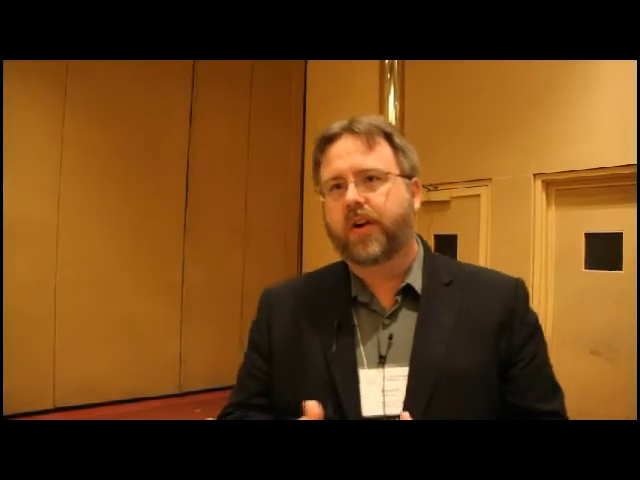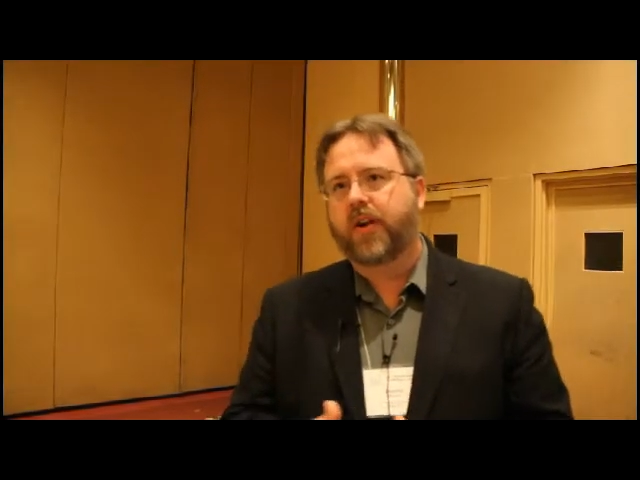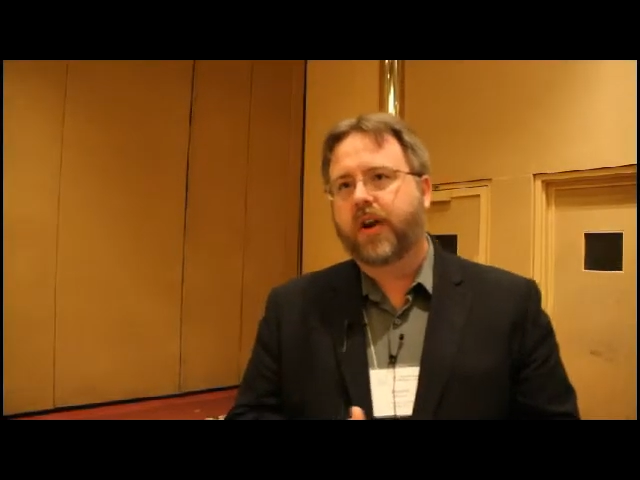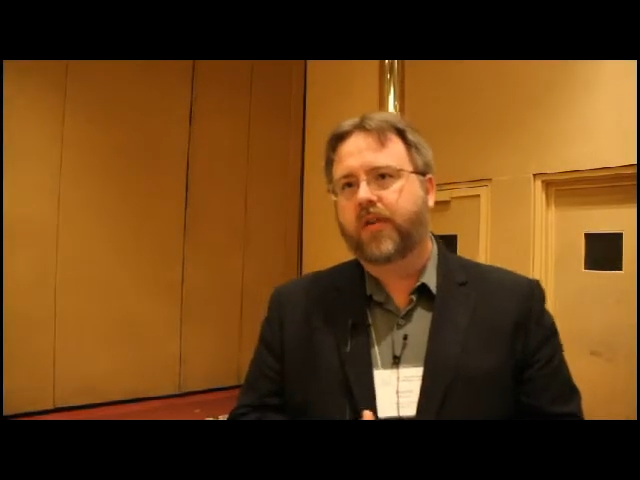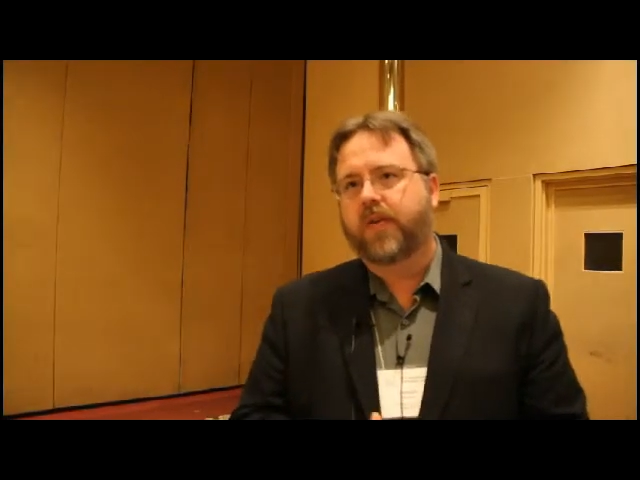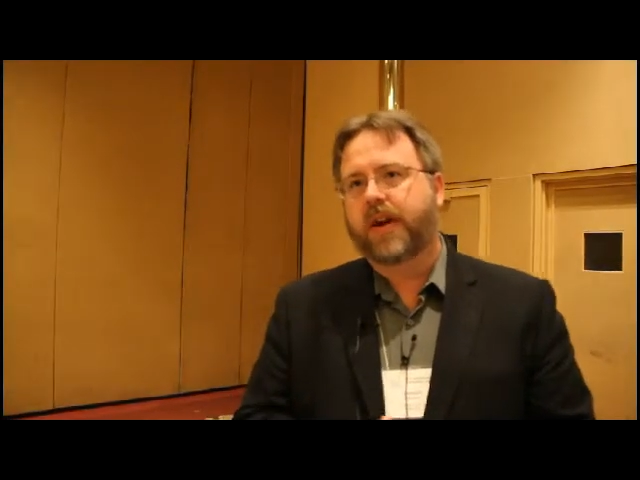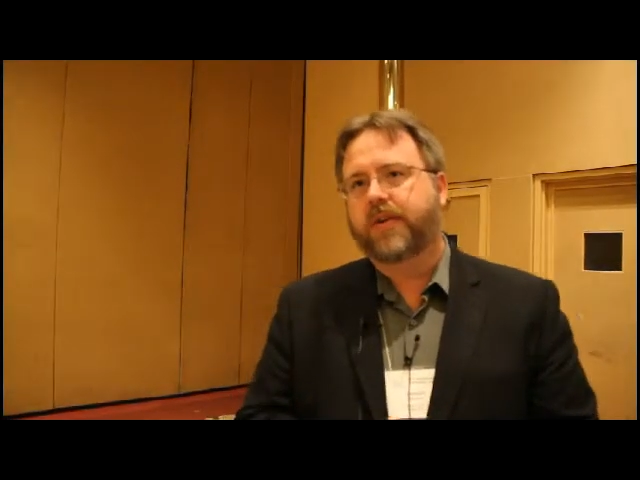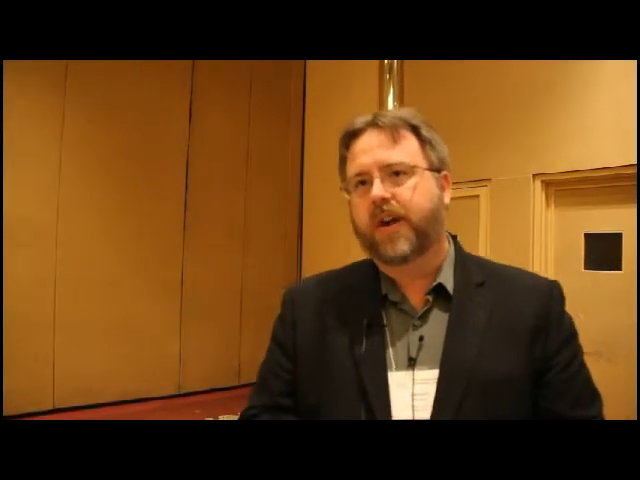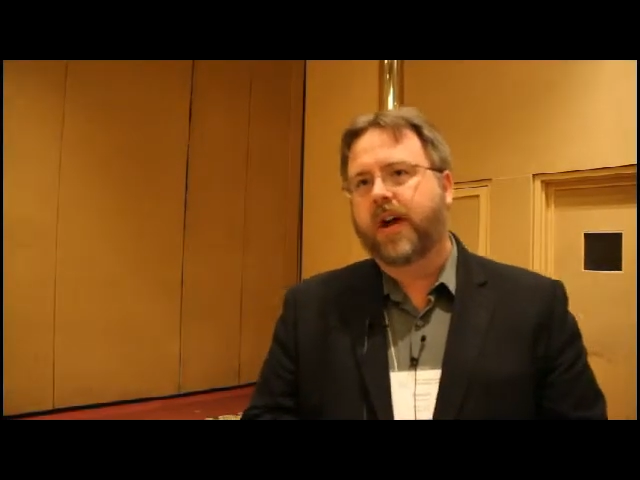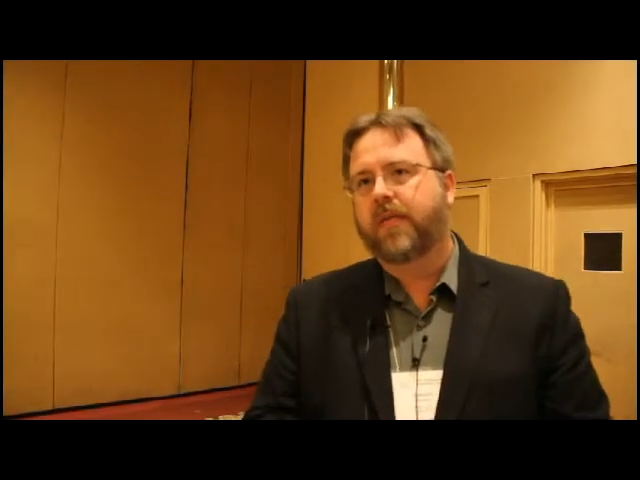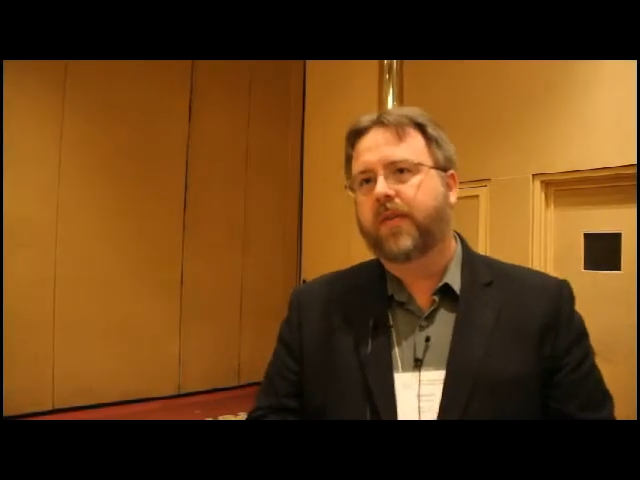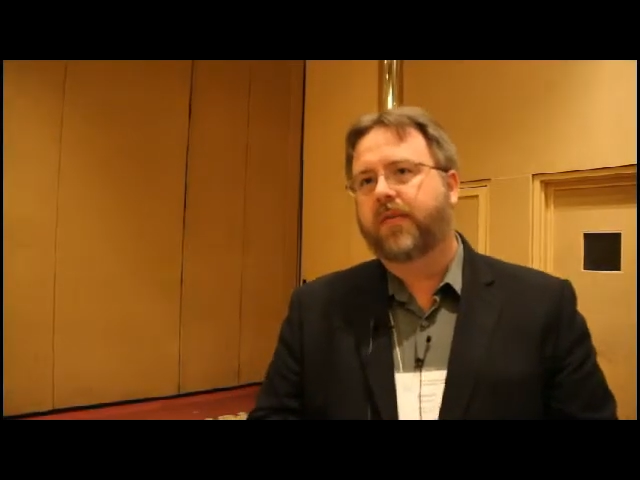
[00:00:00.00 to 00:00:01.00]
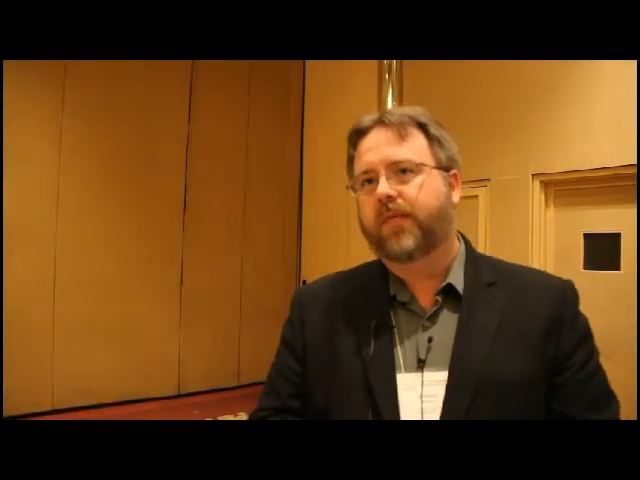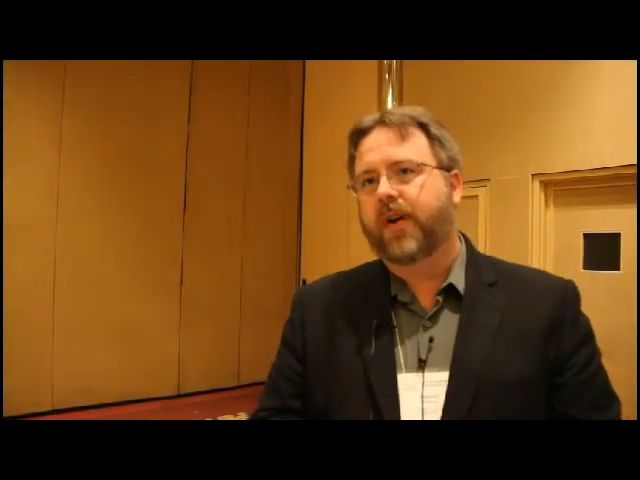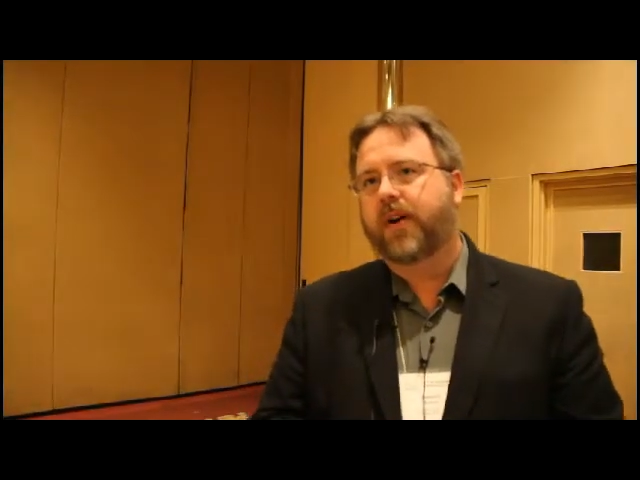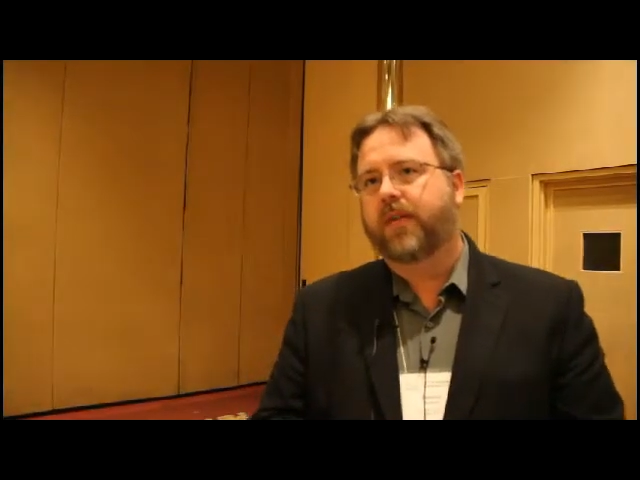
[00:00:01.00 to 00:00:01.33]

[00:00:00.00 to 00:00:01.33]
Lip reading: a great job of